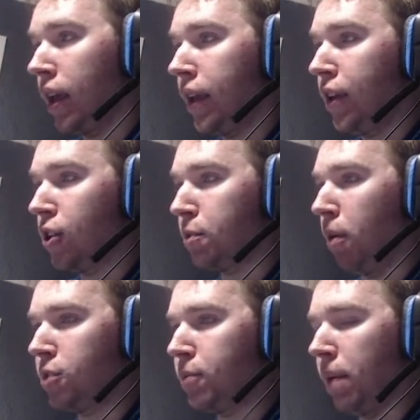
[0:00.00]
You're
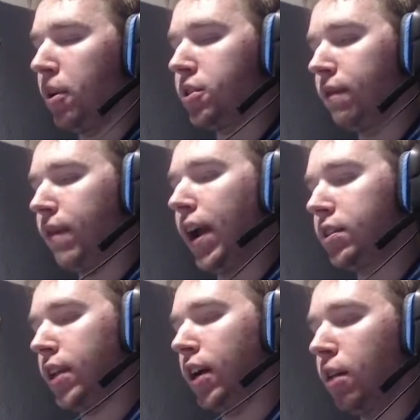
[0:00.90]
supposed to be able to use an
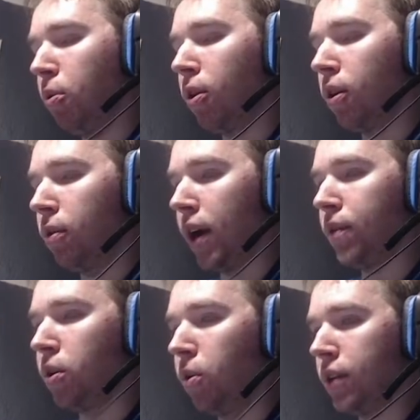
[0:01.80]
advanced teleport
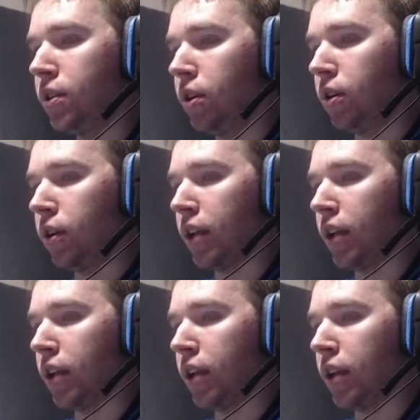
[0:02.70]
whenever you want to.